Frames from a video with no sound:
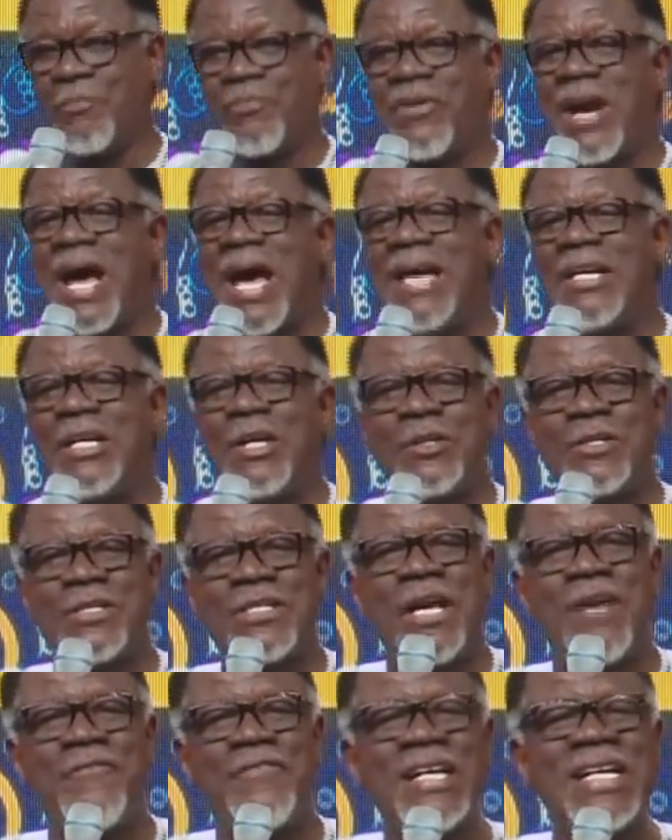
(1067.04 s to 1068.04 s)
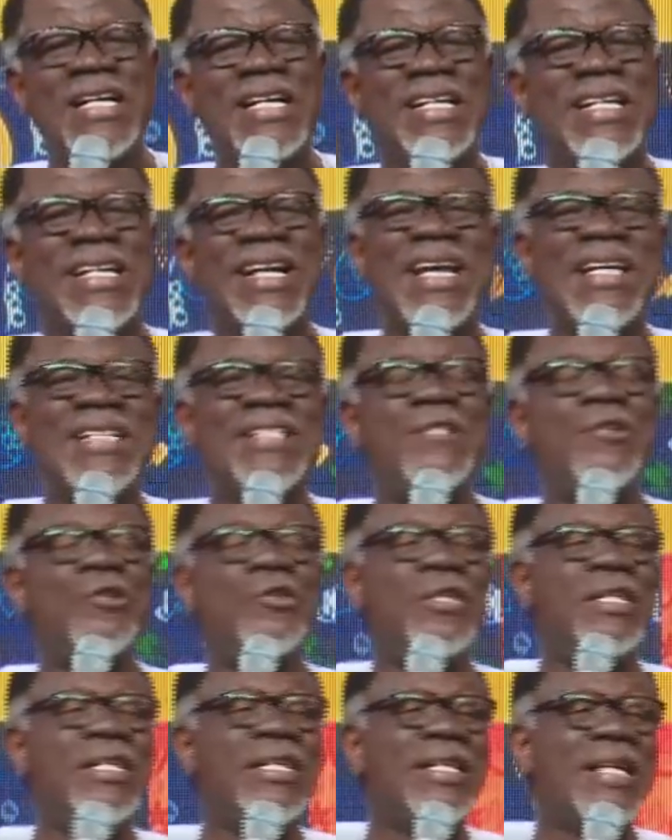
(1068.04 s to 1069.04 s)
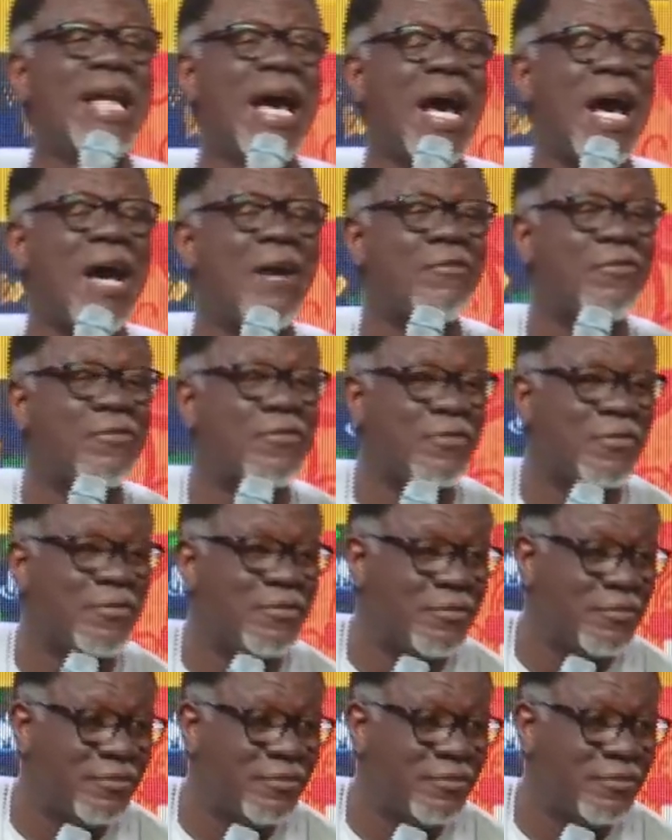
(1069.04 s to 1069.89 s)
You pride yourself in grades you didn't have.